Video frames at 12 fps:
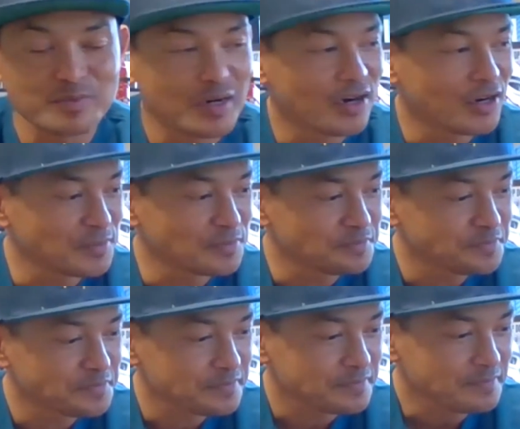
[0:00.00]
Um,
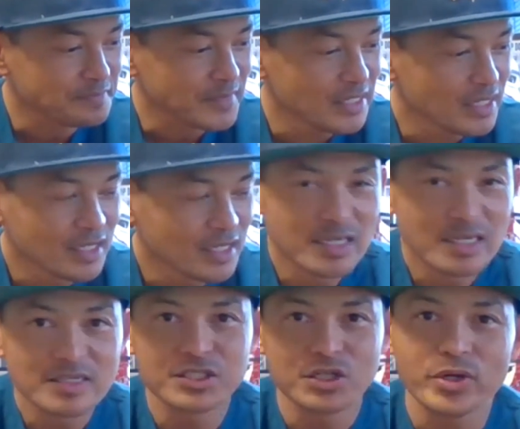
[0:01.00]
okay.
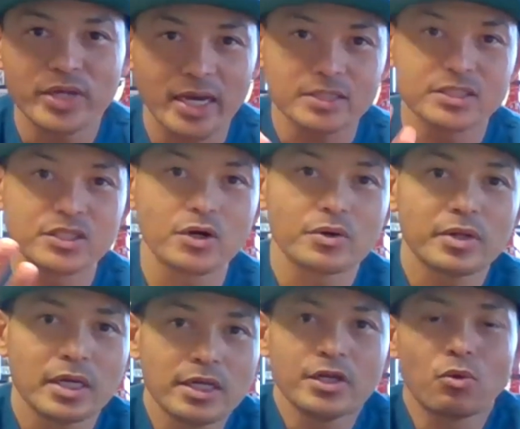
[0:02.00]
So awesome. yeah, so
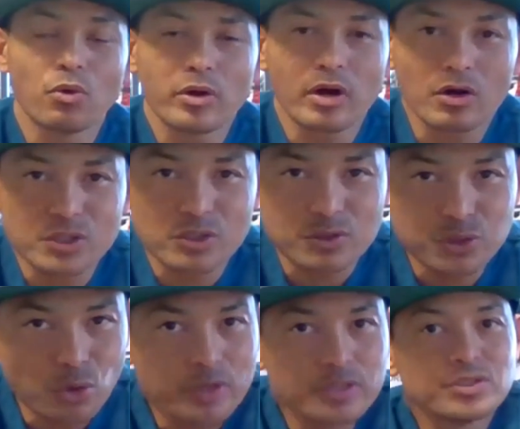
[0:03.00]
you know what also
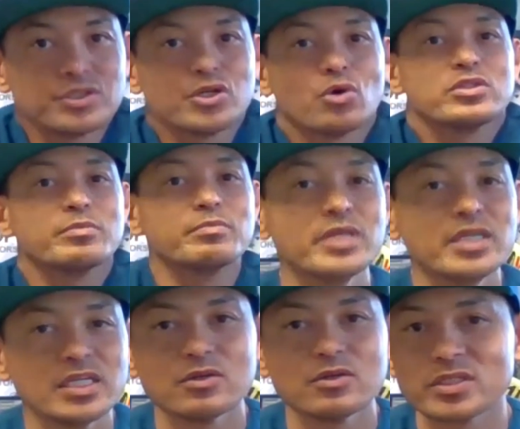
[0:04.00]
Jordan showed to
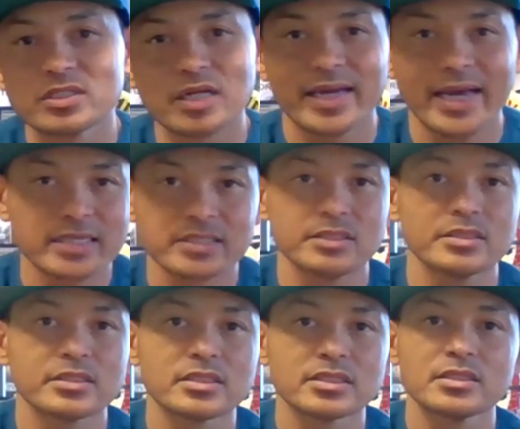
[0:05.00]
me was like
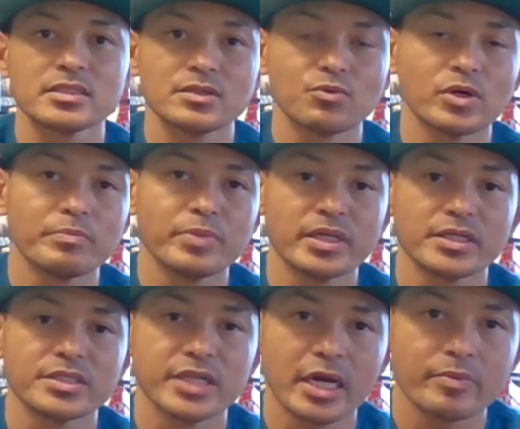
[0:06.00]
excellence and what being a
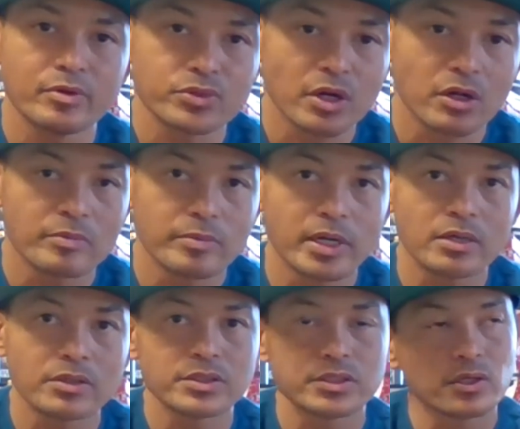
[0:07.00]
champion was all about.
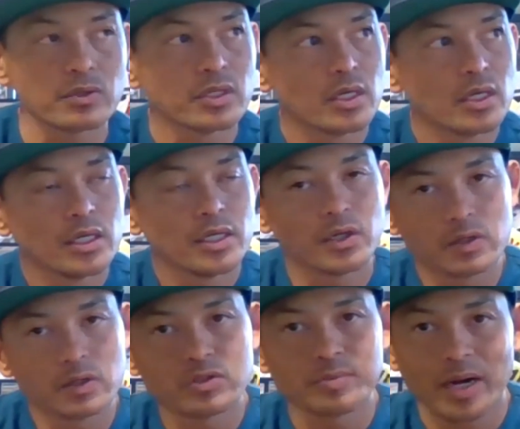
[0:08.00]
So you know
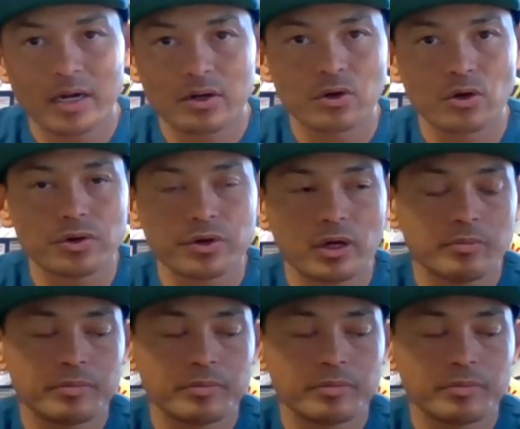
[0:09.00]
he was my idol growing up.